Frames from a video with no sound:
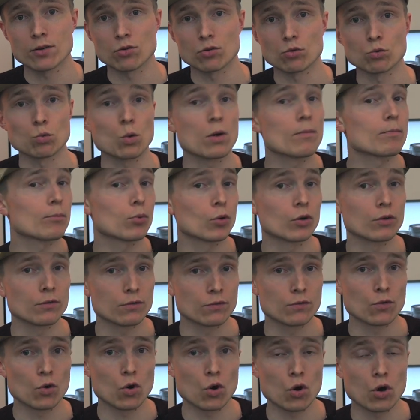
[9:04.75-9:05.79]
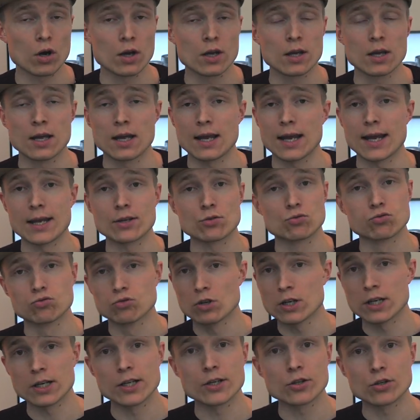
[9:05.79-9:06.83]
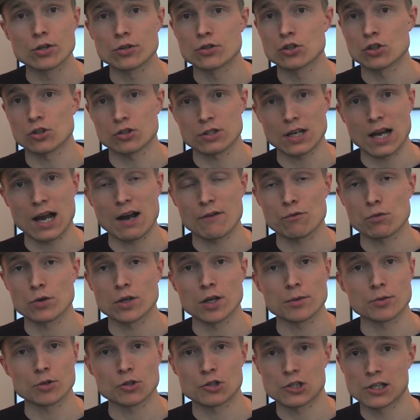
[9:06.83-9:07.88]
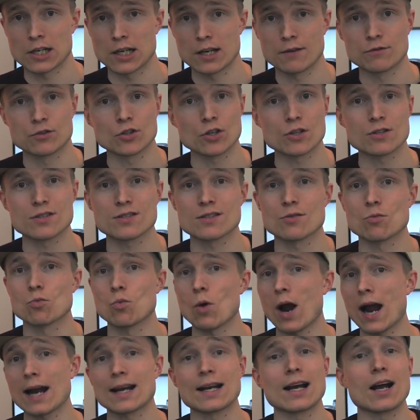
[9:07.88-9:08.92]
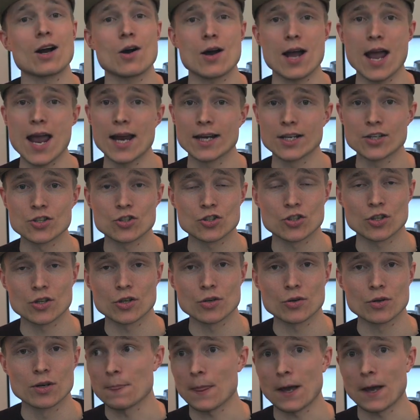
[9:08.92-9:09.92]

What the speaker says: or 1.4, it's really good just to have one up your sleeve, just to whack out at any shoot.